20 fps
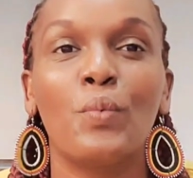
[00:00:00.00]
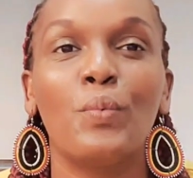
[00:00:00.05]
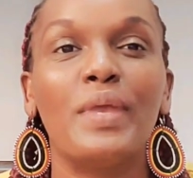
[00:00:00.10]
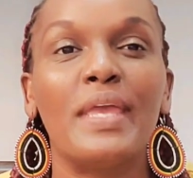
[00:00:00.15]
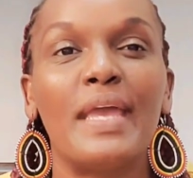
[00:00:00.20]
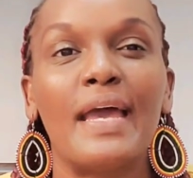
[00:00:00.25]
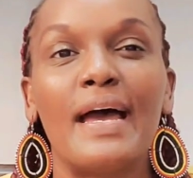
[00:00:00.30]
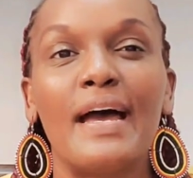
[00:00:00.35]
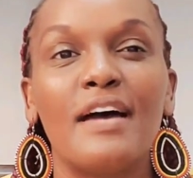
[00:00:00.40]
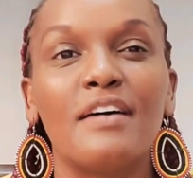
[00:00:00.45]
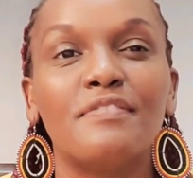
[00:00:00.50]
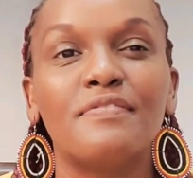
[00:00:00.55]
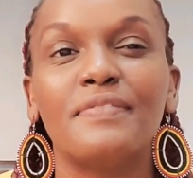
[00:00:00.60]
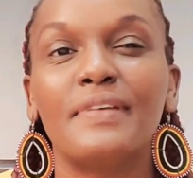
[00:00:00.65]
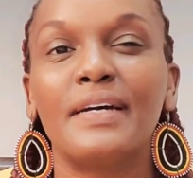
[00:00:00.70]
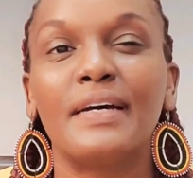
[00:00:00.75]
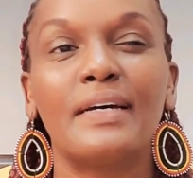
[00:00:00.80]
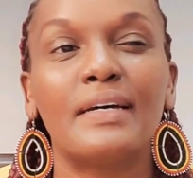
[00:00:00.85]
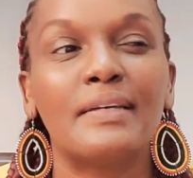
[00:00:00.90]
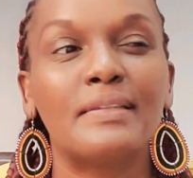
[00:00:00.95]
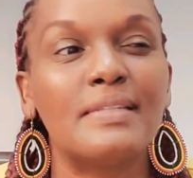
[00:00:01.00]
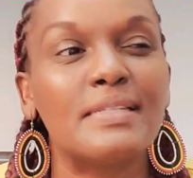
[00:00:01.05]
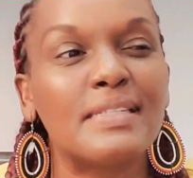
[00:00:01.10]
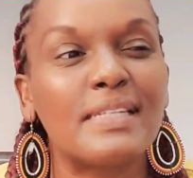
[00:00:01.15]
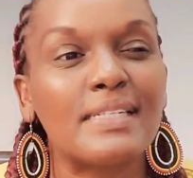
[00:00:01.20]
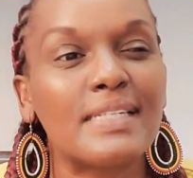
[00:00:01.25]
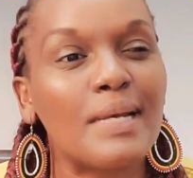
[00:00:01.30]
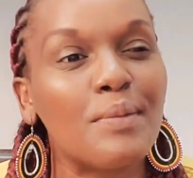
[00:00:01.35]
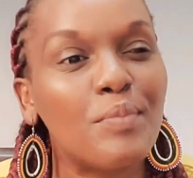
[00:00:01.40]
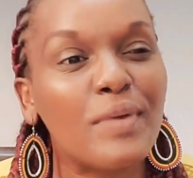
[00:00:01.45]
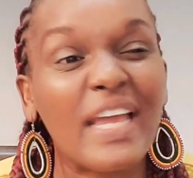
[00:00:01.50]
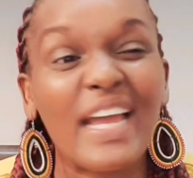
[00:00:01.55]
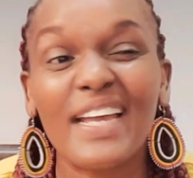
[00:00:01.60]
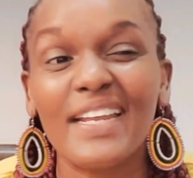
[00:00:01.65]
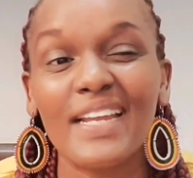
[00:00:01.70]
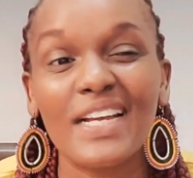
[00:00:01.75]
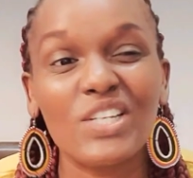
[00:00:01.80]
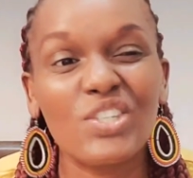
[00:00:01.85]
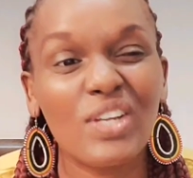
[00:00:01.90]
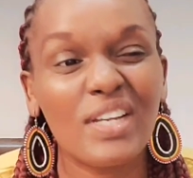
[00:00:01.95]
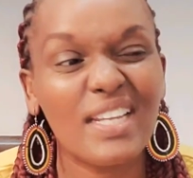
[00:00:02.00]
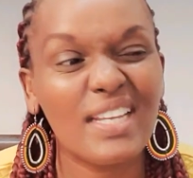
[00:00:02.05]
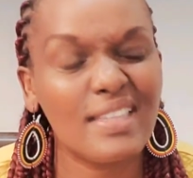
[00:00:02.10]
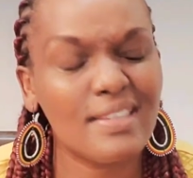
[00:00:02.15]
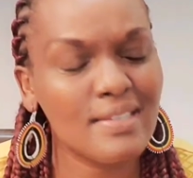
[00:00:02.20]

We have there's a time we had actually,